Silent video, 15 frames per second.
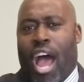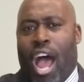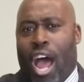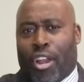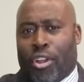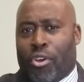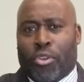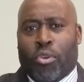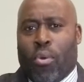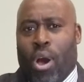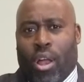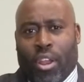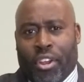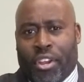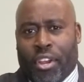I know you
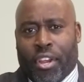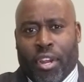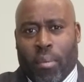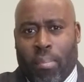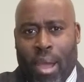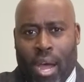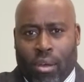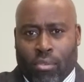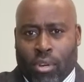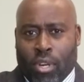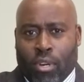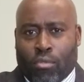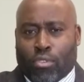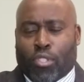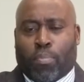all are hearing about
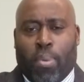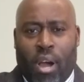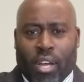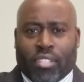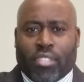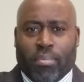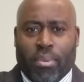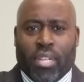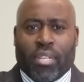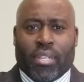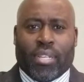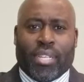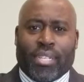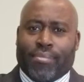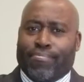
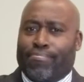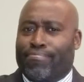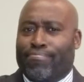responsibility, and